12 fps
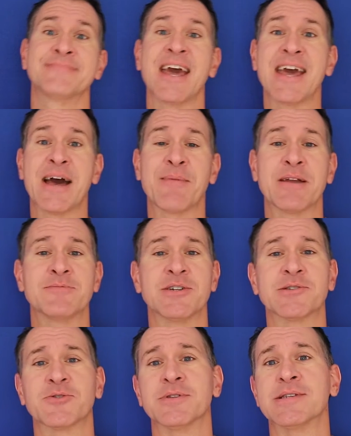Hey, I'm Adam
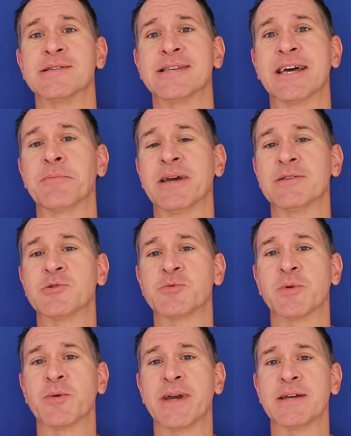Jusko, and this is Adam Answers,
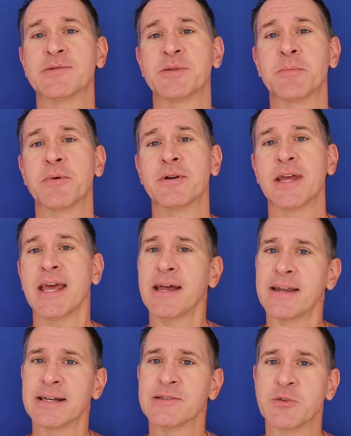where we answer the burning and
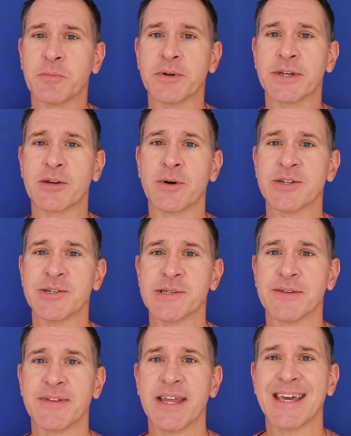not so burning questions
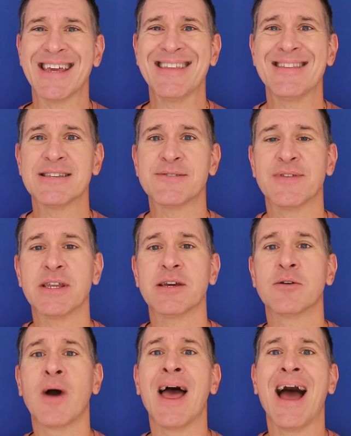of the day. In this
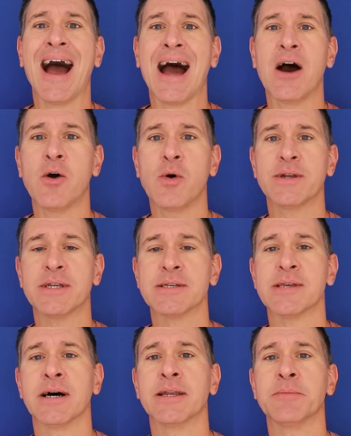video, how does
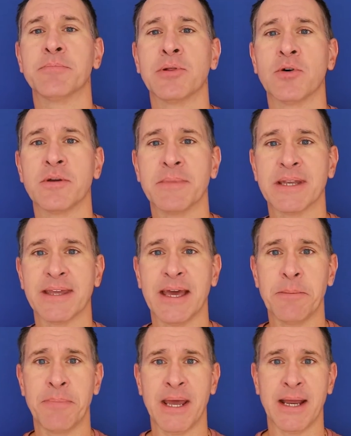unemployment
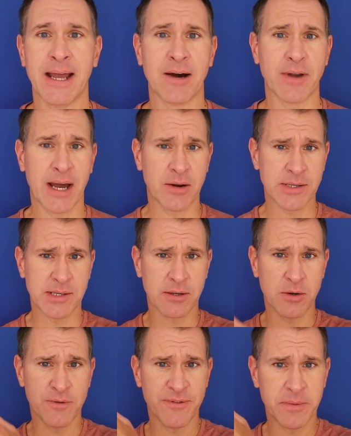get paid out? How does it
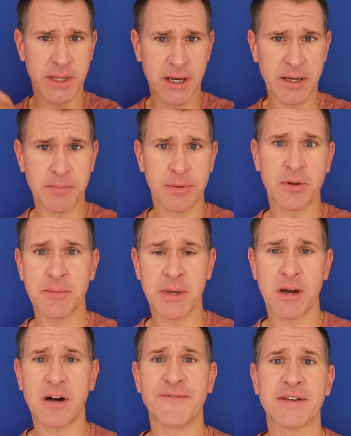go from the unemployment
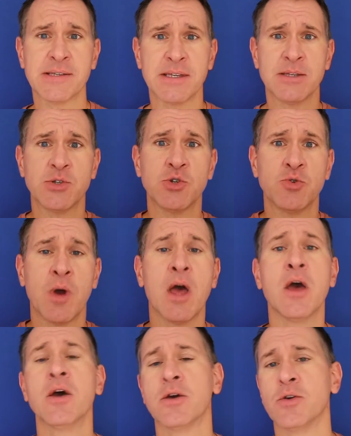office into
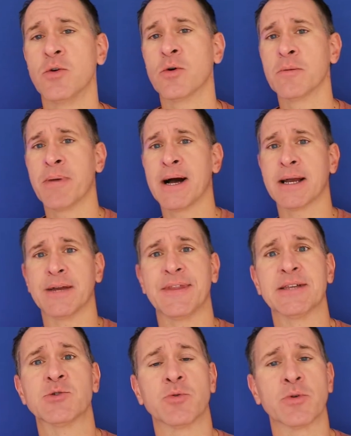your pocket?
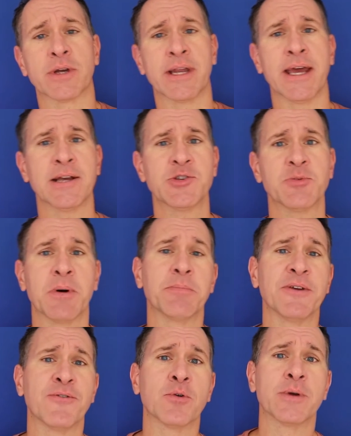That's what we're going to answer, but
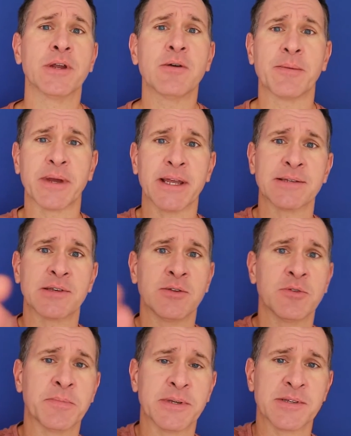before we do, I'm going to ask you
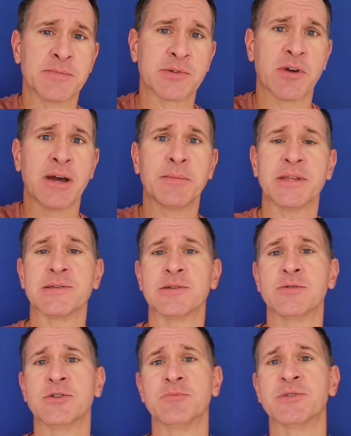to please subscribe to this
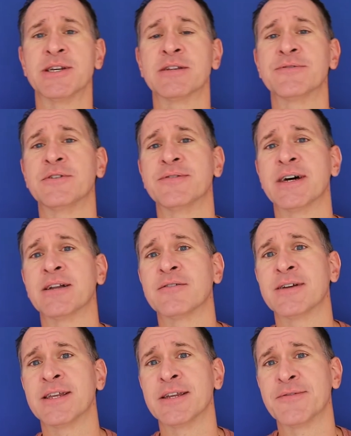YouTube channel if you have not
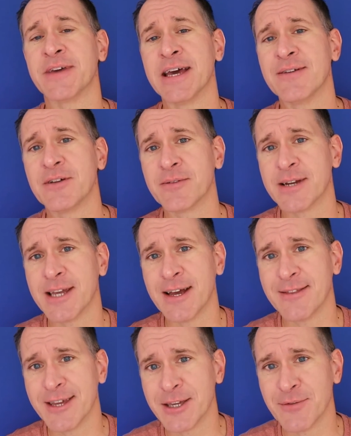already, and if you have already, I
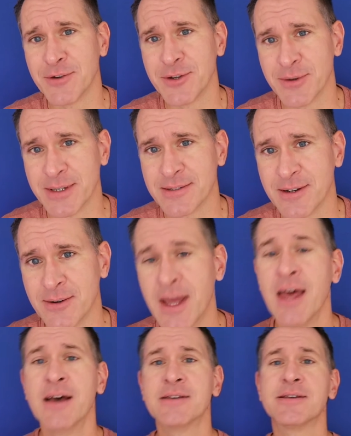thank you for doing so.
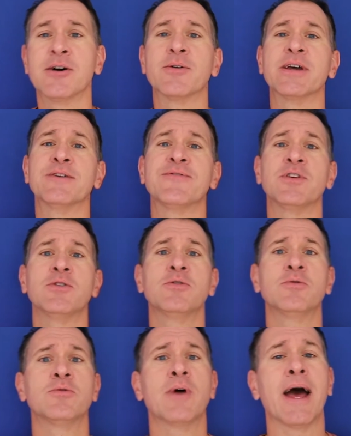So if
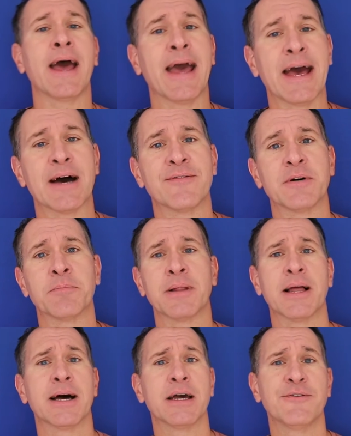you have
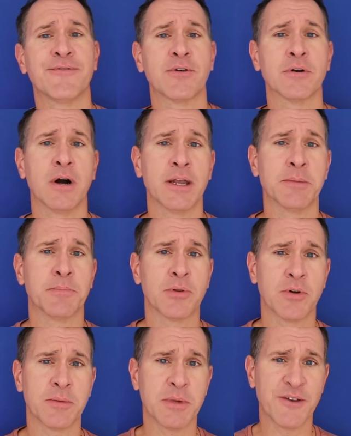applied for
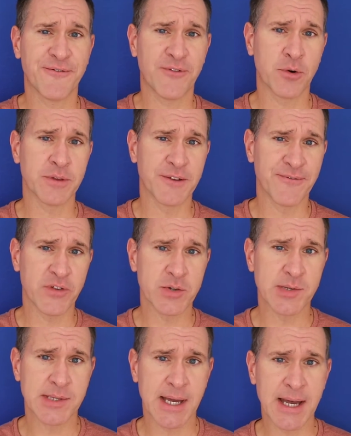unemployment for the
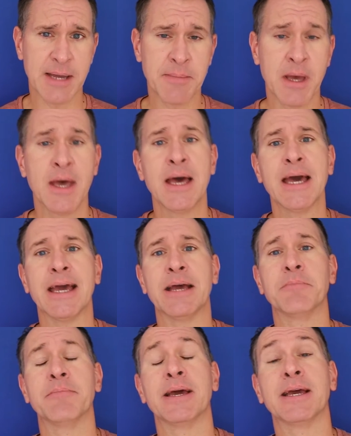first time,
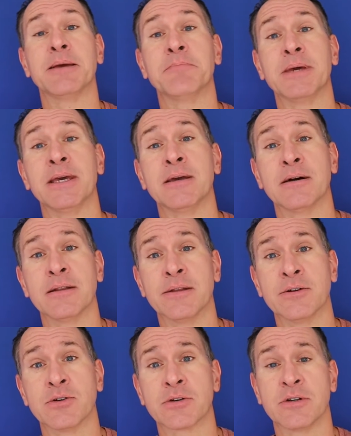it may be a
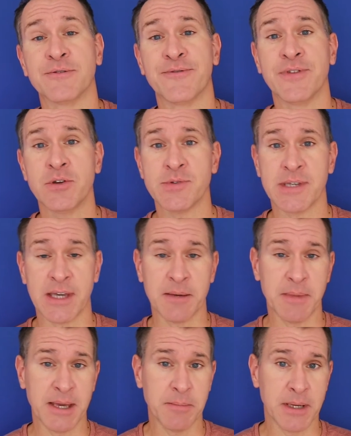little confusing. It
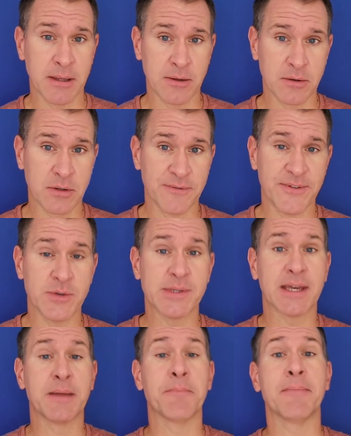may be a little
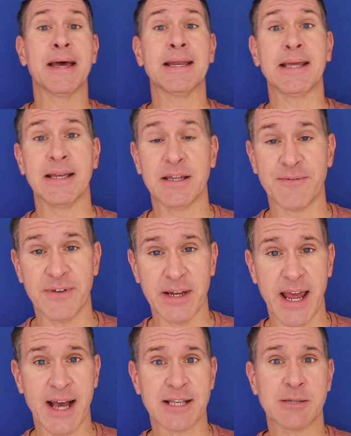confusing in many different
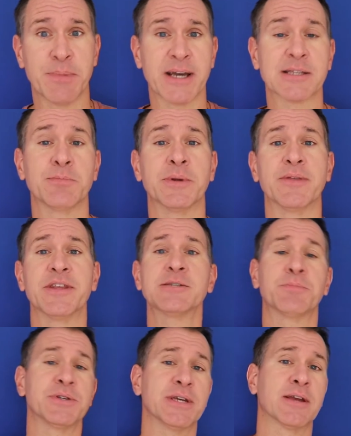aspects, but in this
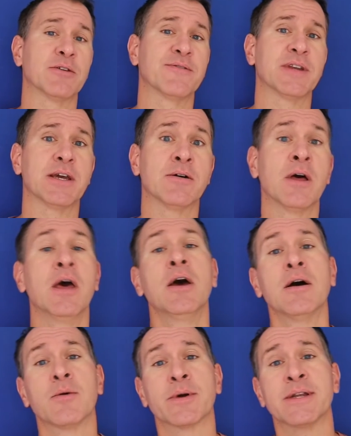particular video,
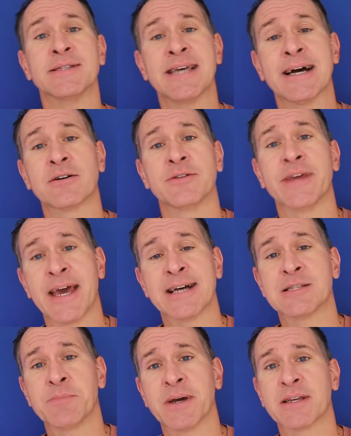we're going to tackle the
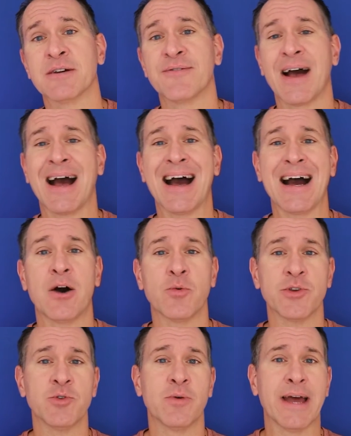aspect of how
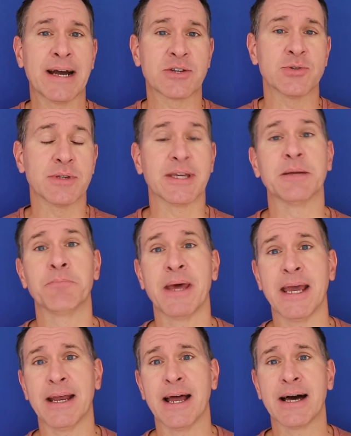you actually get
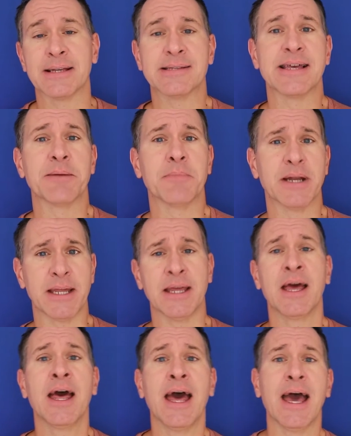paid. How does that money
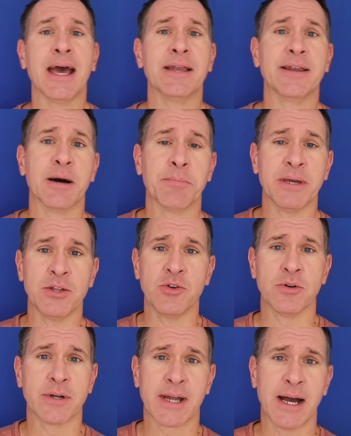end up in
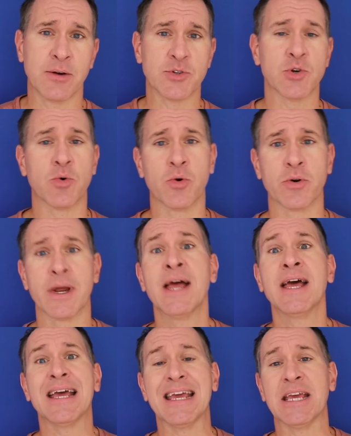your account or
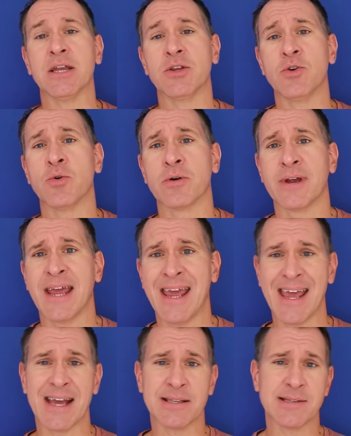in your
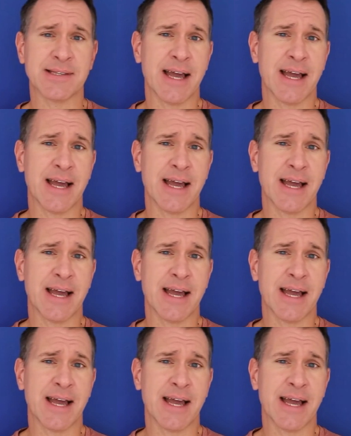hands?